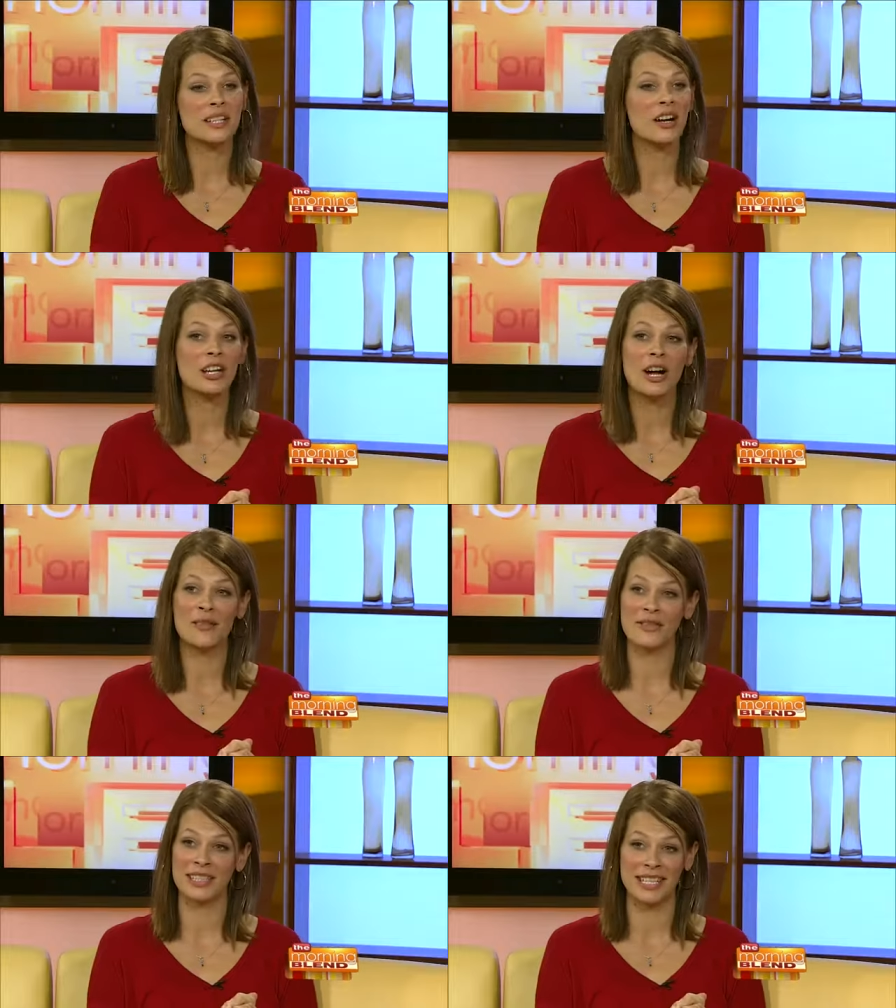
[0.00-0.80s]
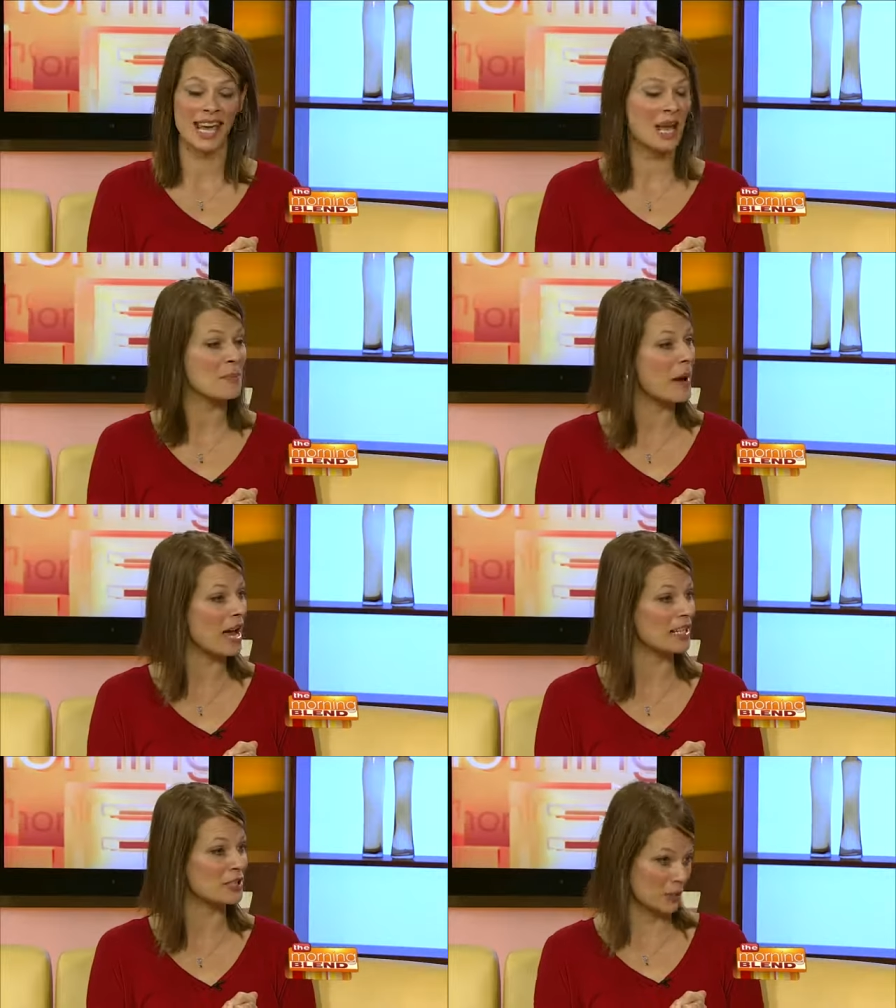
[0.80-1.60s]
starting off the day
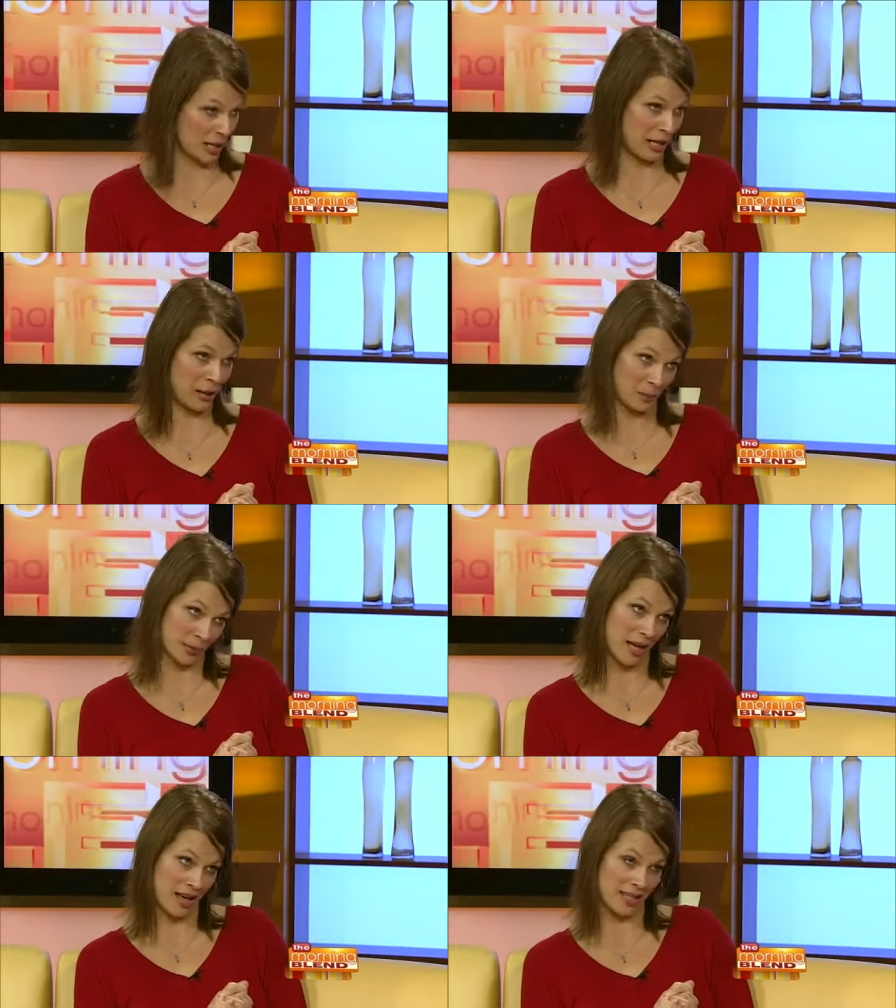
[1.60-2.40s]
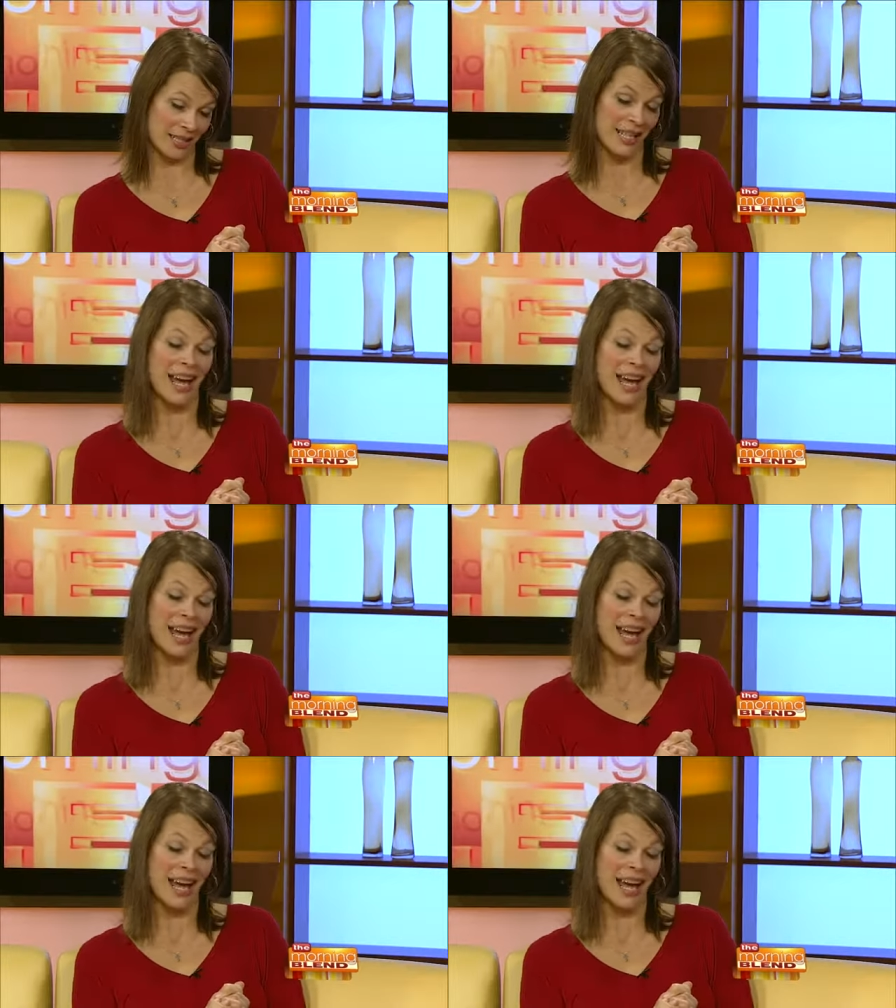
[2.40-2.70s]
by donating blood.